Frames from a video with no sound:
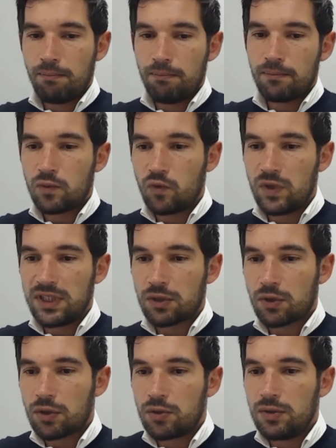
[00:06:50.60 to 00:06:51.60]
which
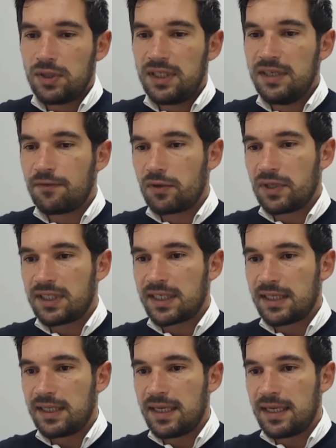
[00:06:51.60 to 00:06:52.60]
could
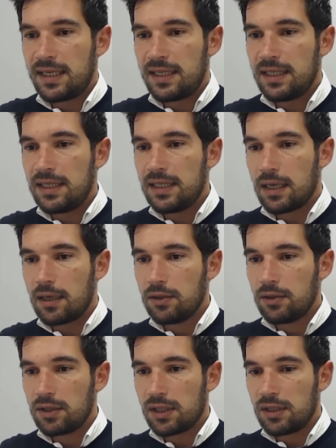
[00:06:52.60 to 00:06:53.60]
differentiate then in
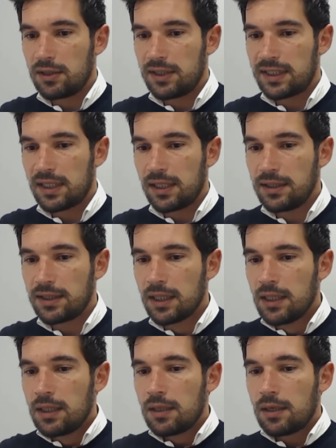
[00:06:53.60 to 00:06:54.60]
endothelial cells.
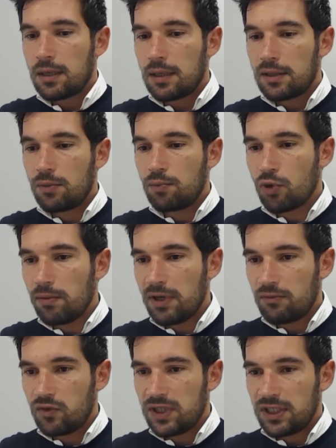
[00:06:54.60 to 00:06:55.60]
The problem
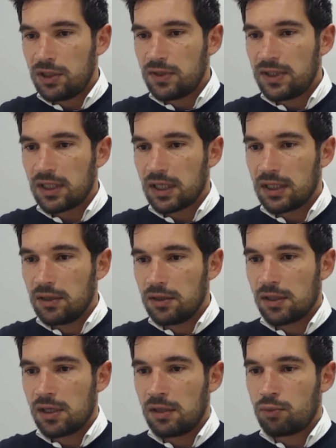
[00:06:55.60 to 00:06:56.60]
with using
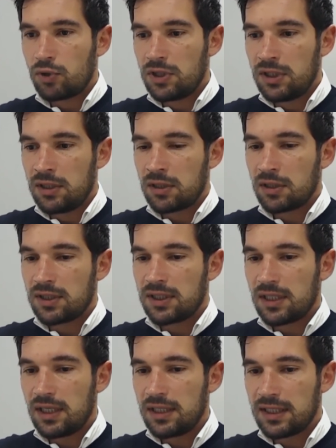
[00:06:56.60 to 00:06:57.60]
endothelial progenitor
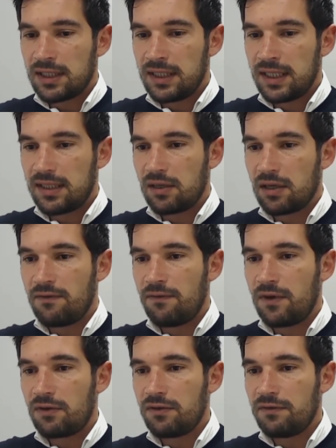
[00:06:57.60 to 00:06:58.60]
cells is that there are
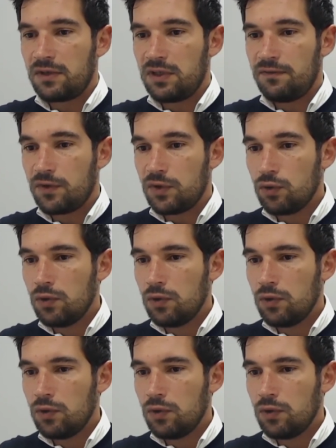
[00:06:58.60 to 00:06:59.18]
very, very few